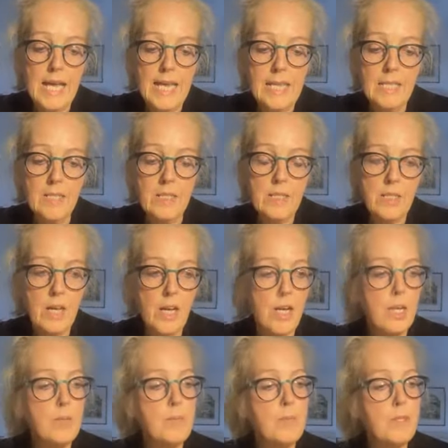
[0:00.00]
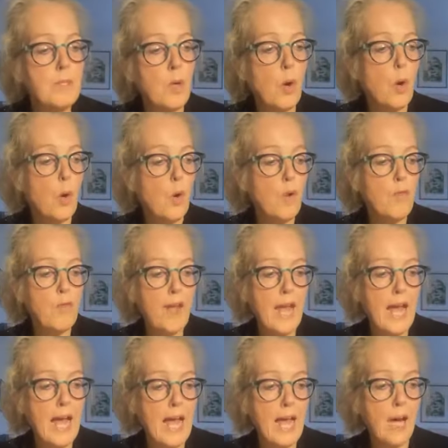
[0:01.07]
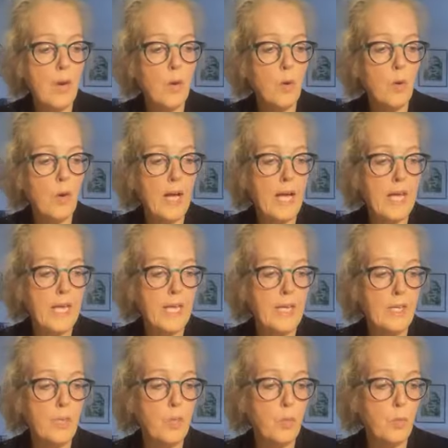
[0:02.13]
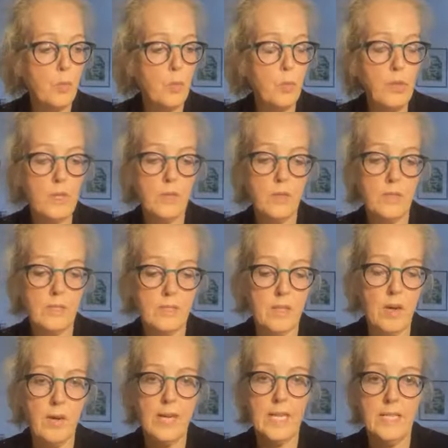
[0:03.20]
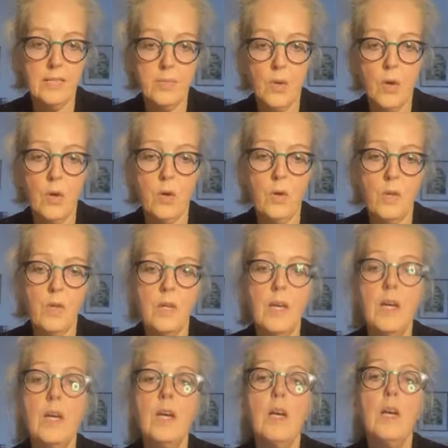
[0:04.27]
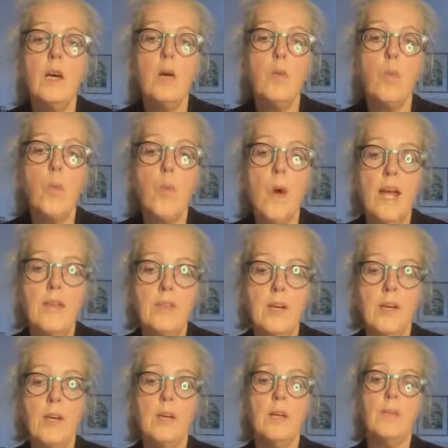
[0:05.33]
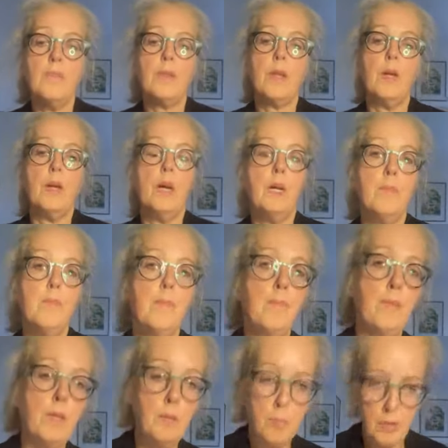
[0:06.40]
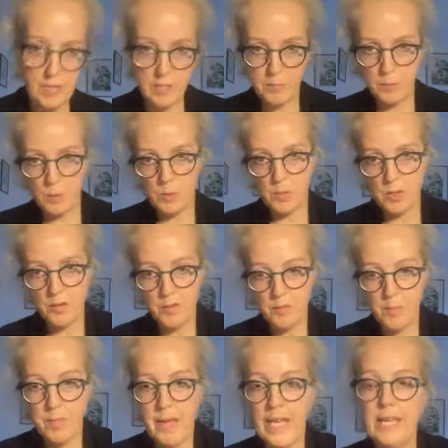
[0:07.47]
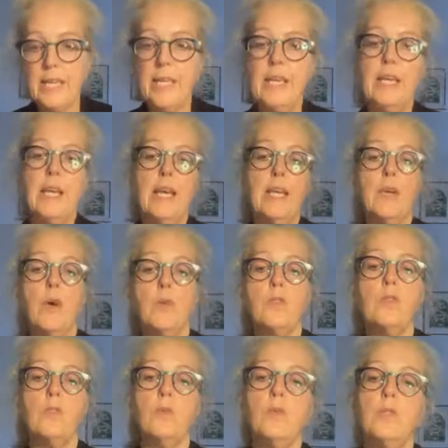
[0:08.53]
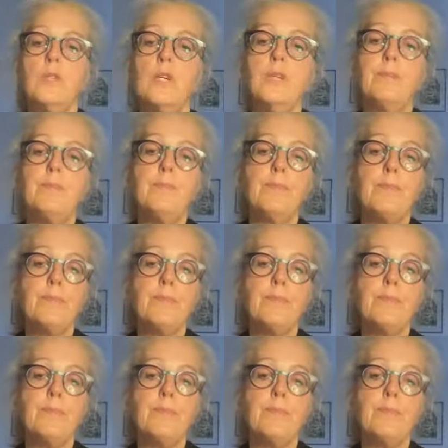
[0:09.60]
In terms of how a court will decide on whether the principles of making a costs order,